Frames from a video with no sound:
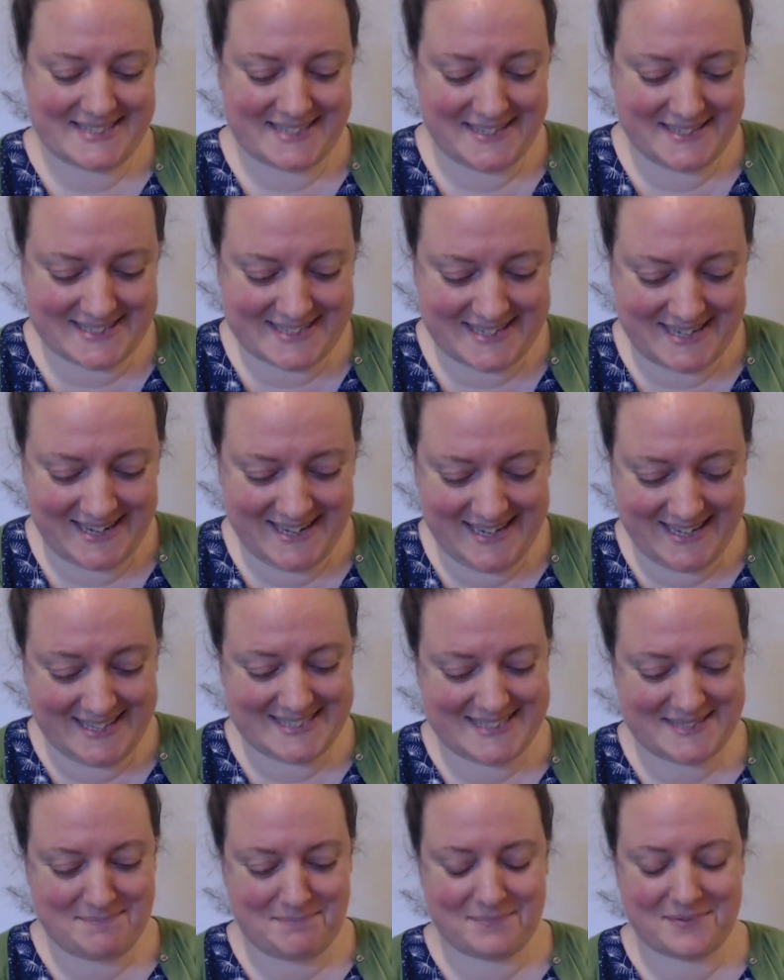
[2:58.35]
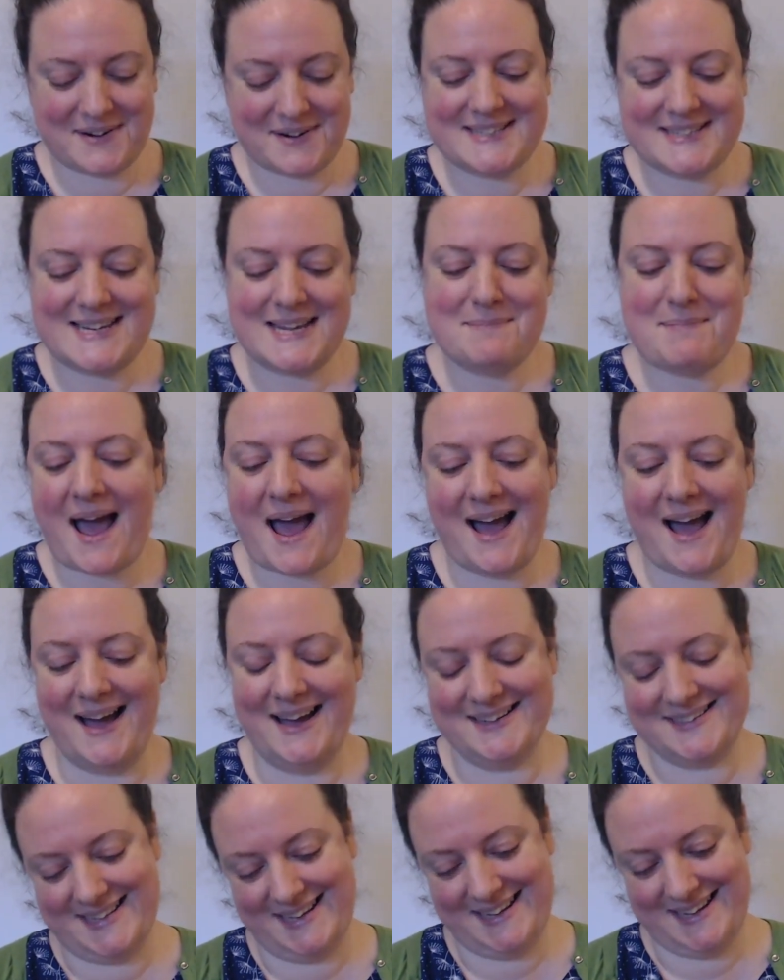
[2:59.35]
because it's pretty
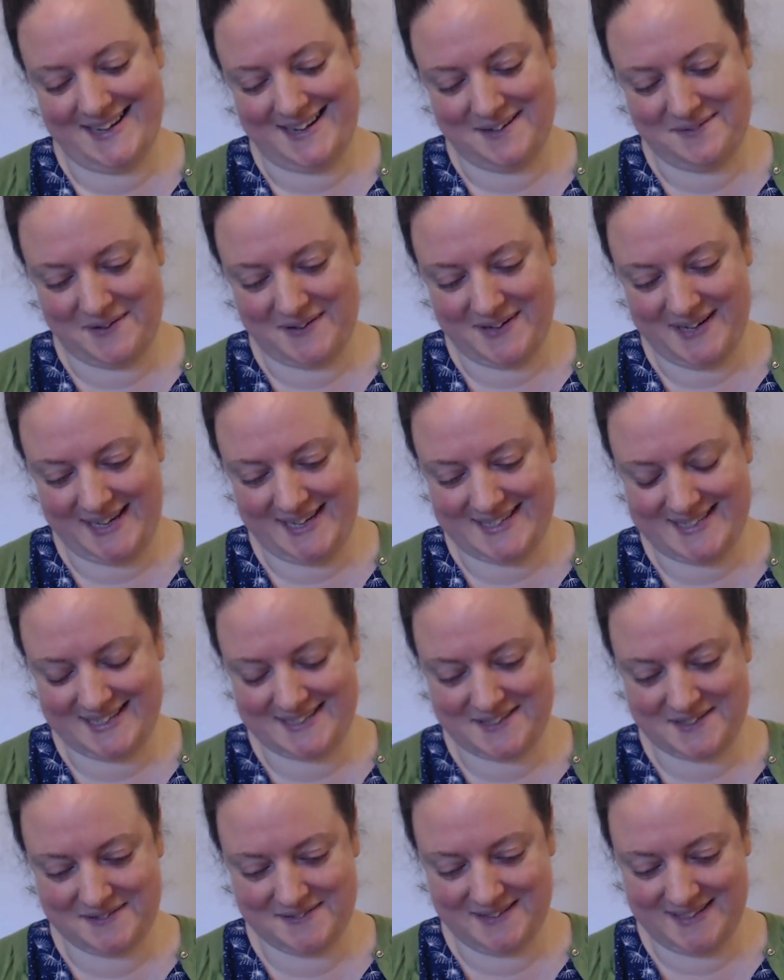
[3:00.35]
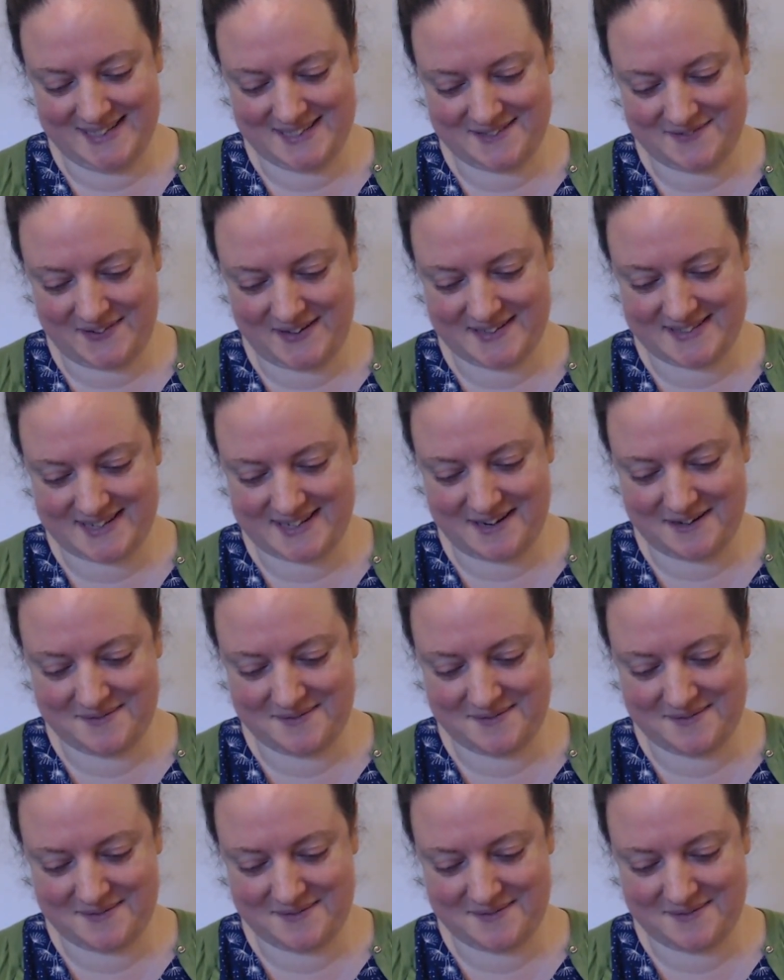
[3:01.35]
bad, the what he did call his first sewing